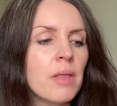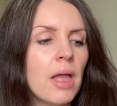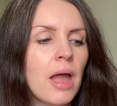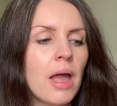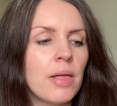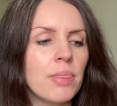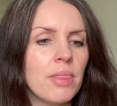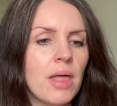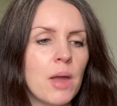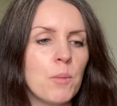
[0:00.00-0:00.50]

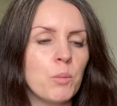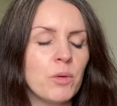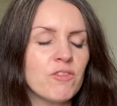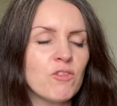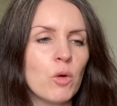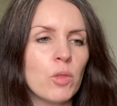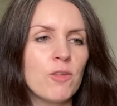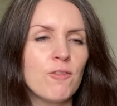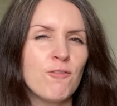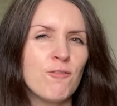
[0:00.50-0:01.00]
And then we've
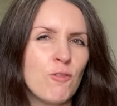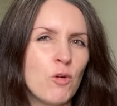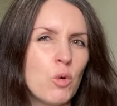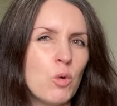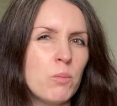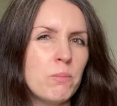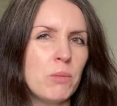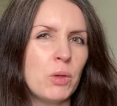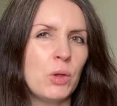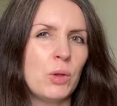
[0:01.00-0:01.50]
got the
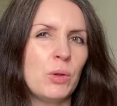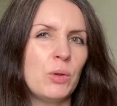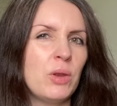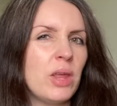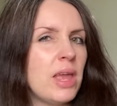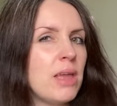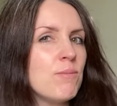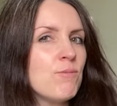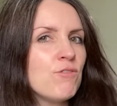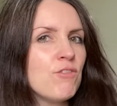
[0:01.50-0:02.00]
full moon
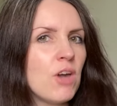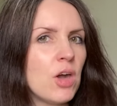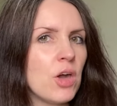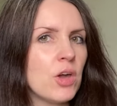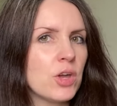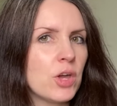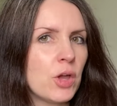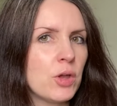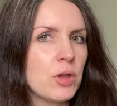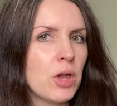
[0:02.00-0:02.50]
in
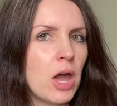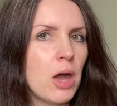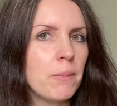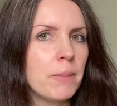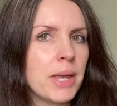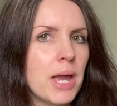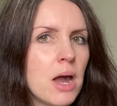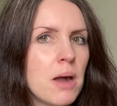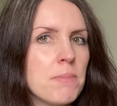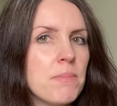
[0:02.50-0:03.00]
Virgo
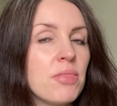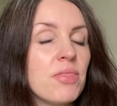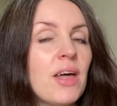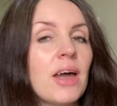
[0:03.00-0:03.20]
coming up.